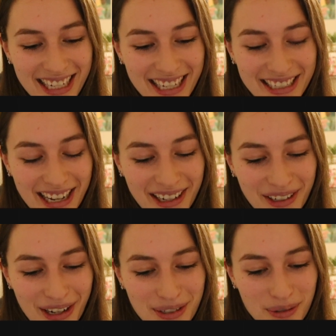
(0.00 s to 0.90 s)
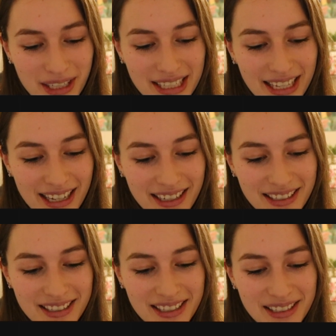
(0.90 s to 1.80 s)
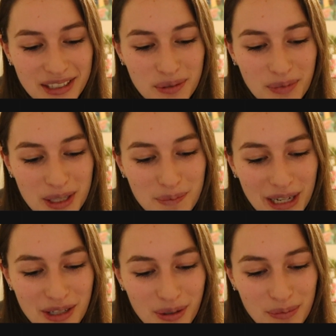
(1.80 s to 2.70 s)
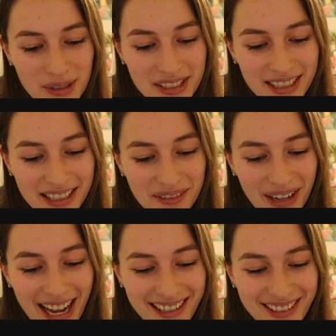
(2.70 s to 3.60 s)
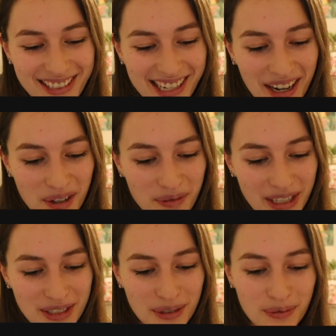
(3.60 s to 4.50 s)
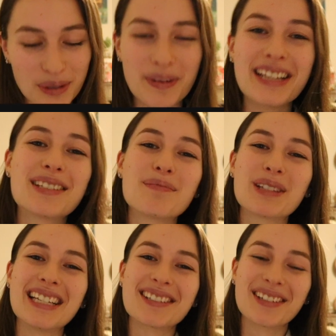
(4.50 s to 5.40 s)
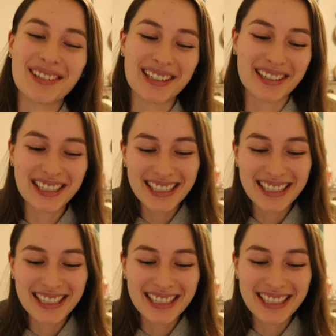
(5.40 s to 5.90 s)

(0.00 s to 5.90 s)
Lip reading: and now you're at 20K. You must pay tribute to King Ragnar, sacrifice your roommate to please Odin.